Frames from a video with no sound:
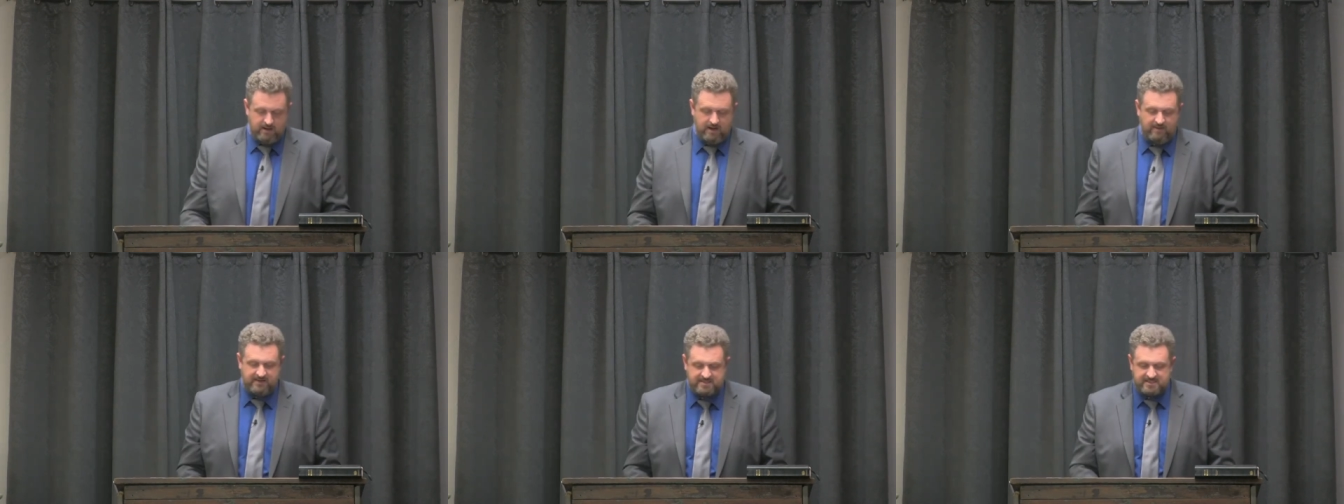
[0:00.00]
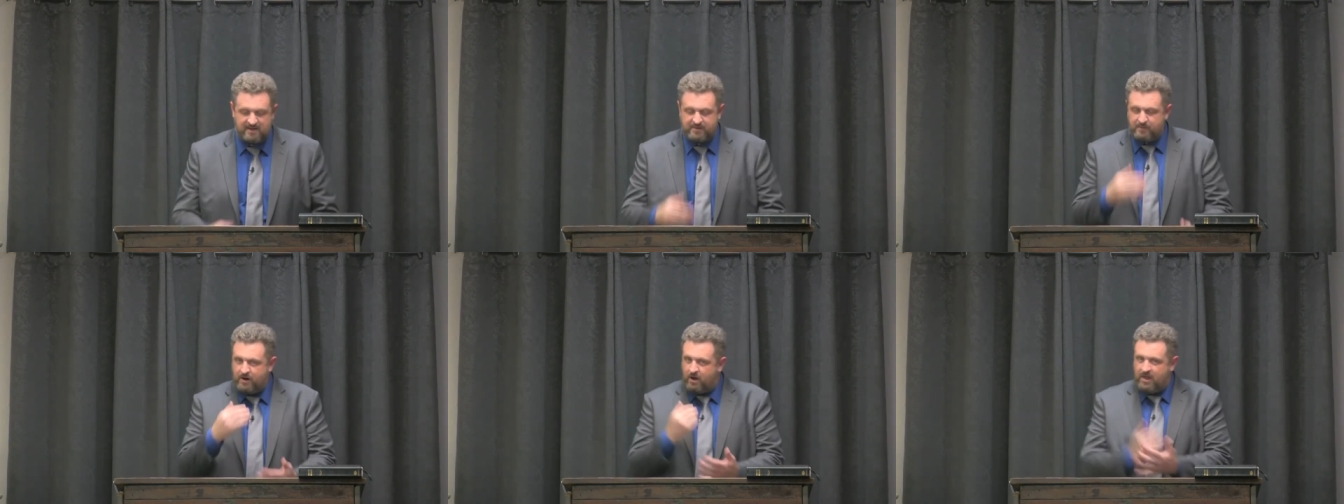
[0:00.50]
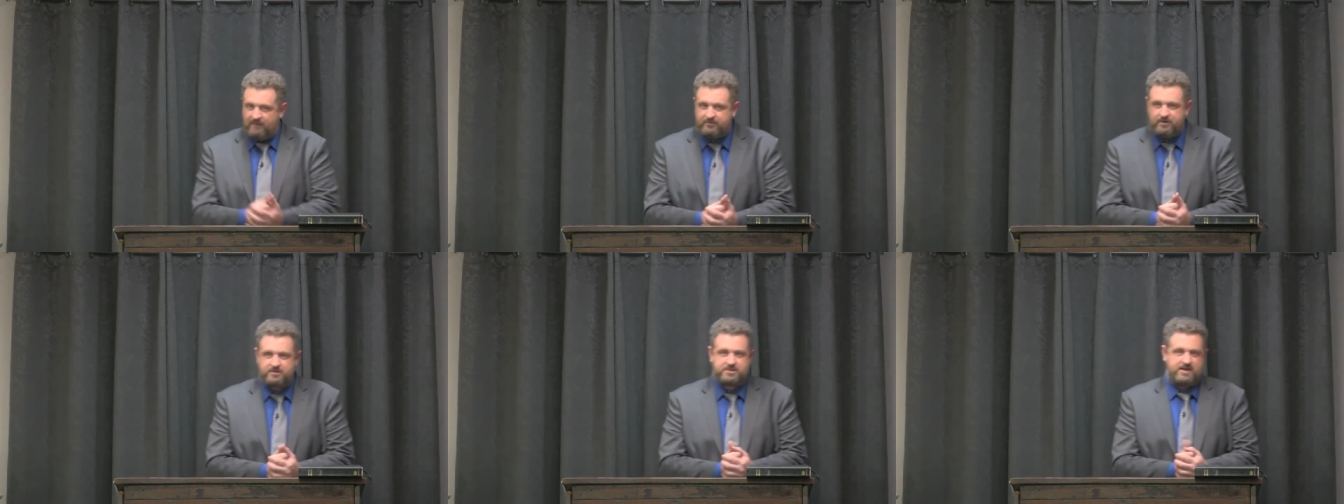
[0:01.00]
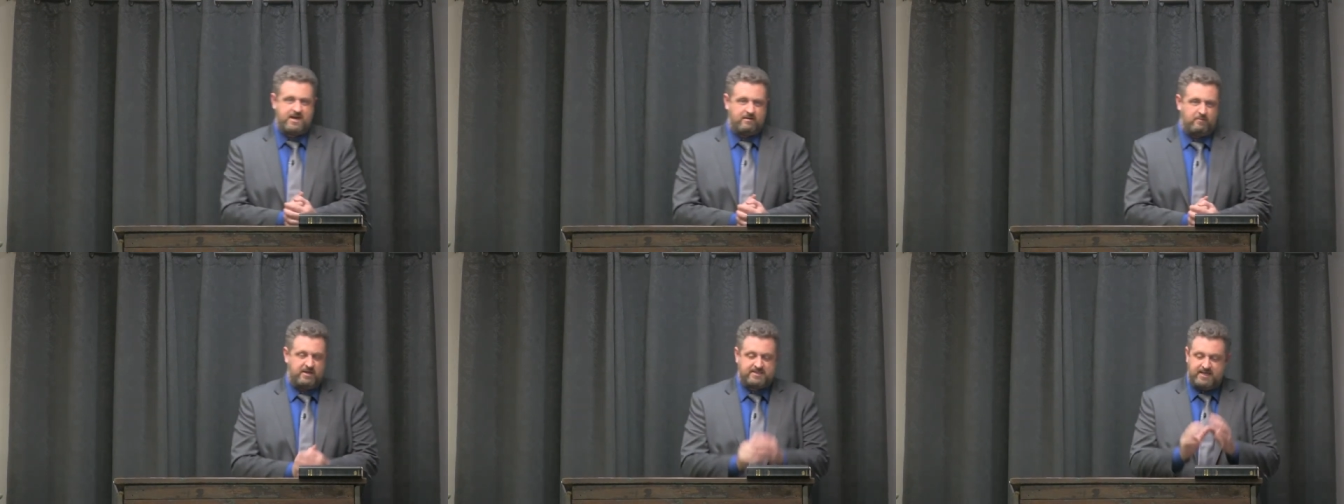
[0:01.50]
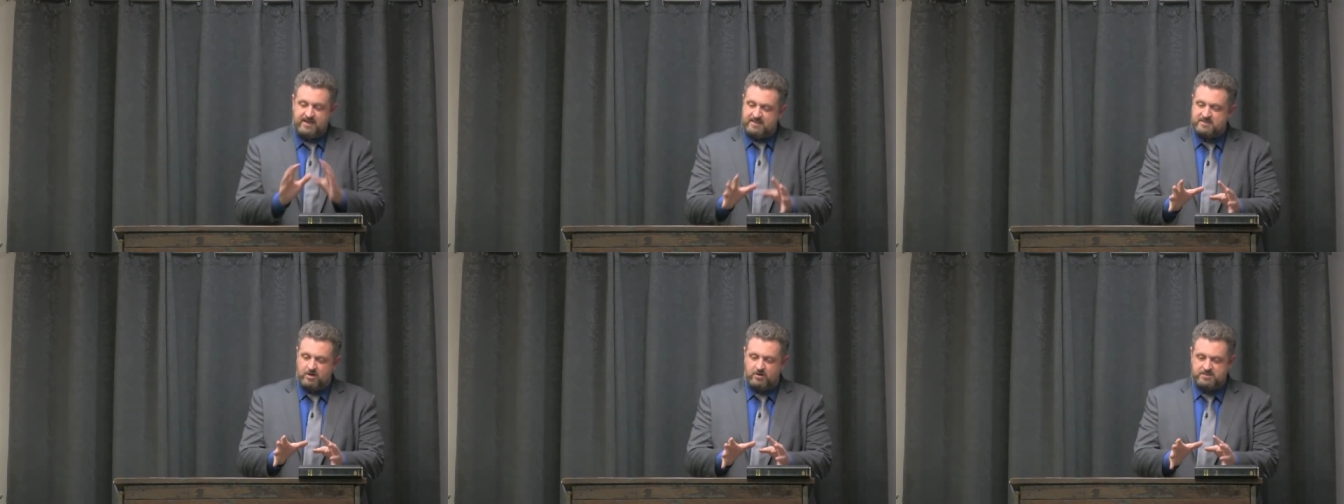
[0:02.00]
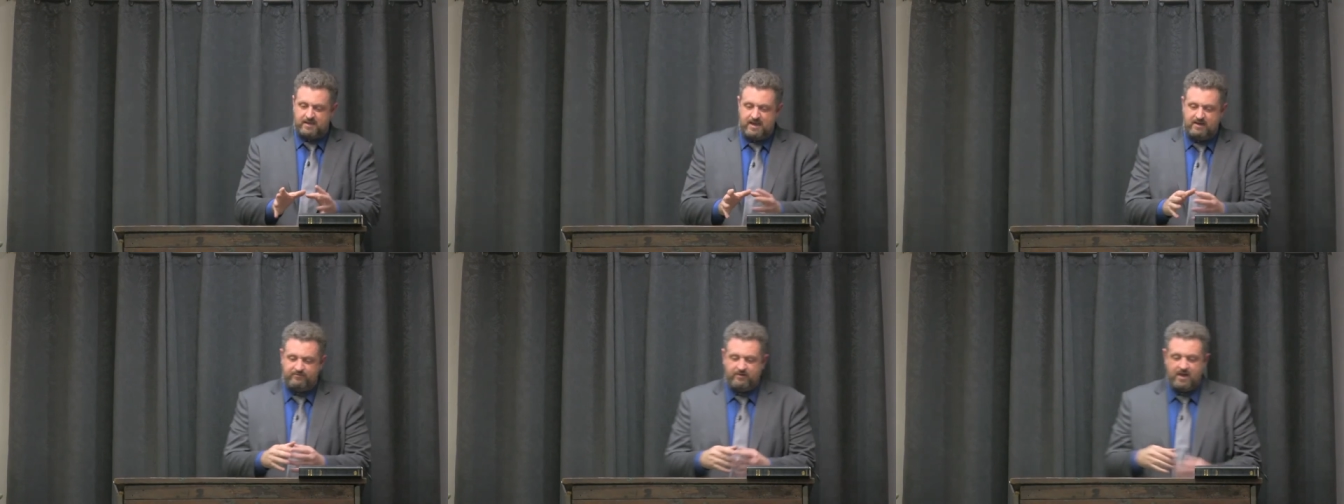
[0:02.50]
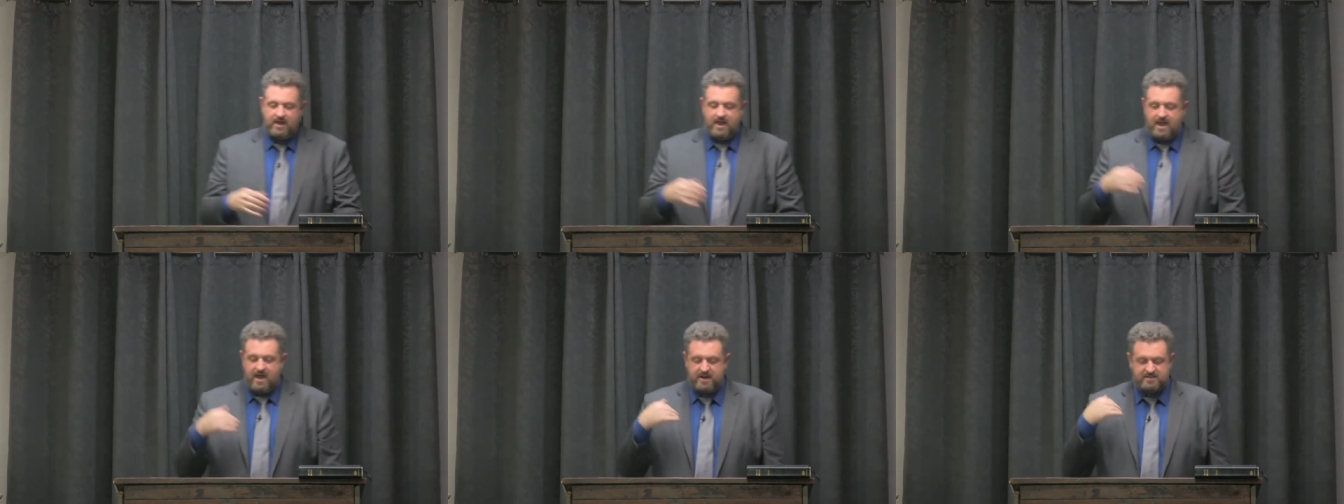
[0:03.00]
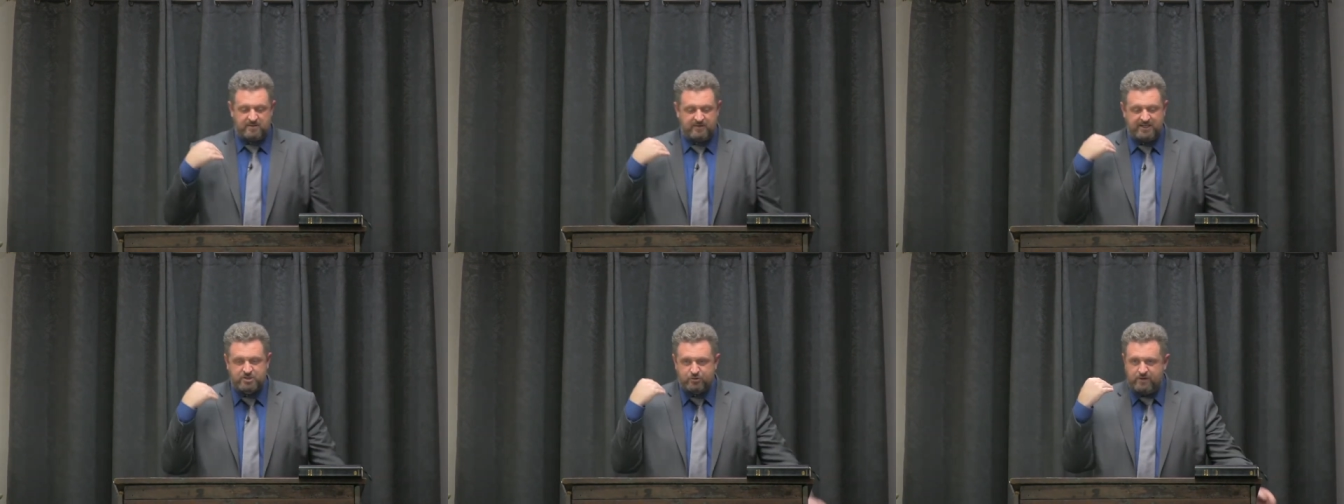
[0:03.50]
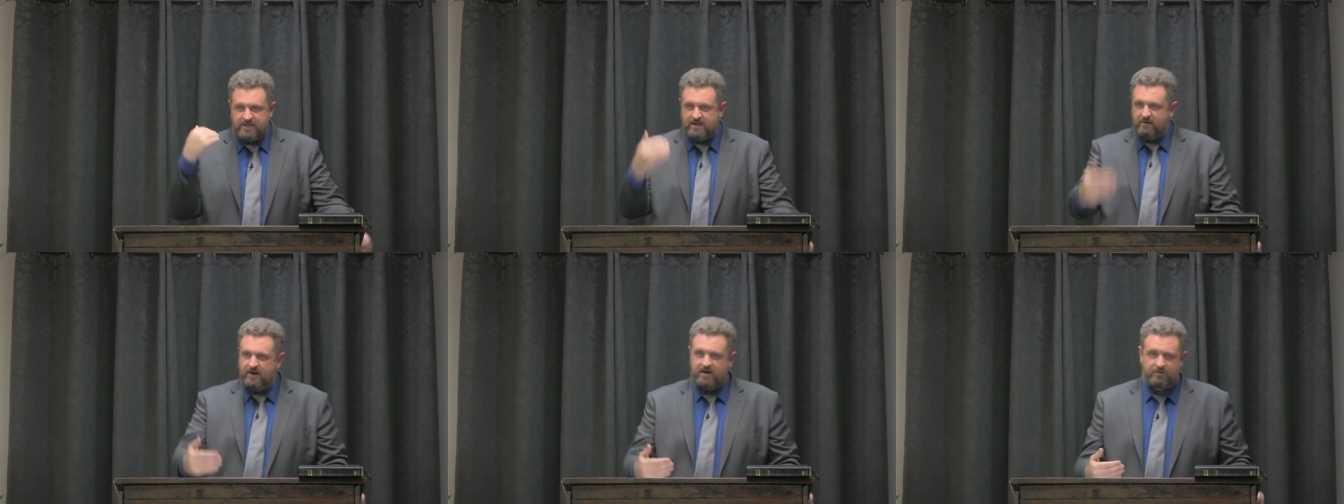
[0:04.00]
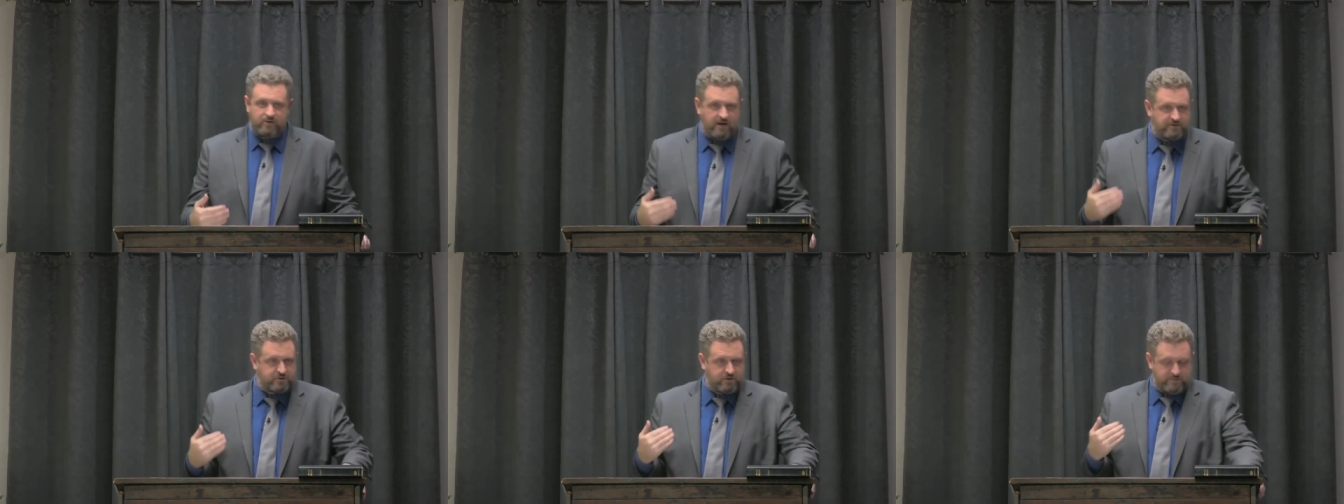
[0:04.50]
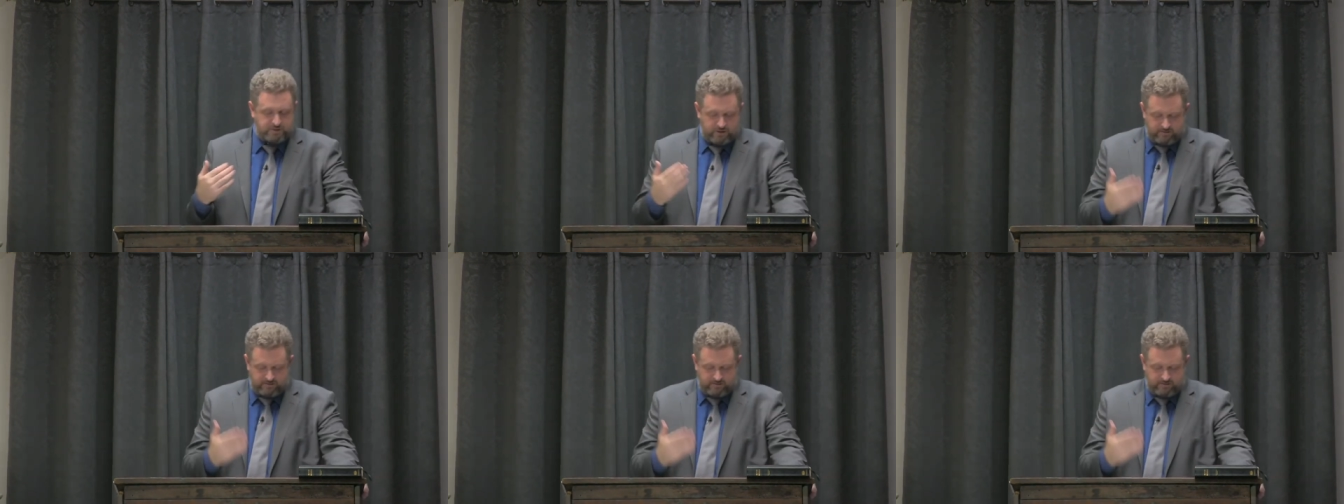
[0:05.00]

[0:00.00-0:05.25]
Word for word: And this is something we all have to understand. We see it in Saul's life and it's something that's reiterated throughout the scripture.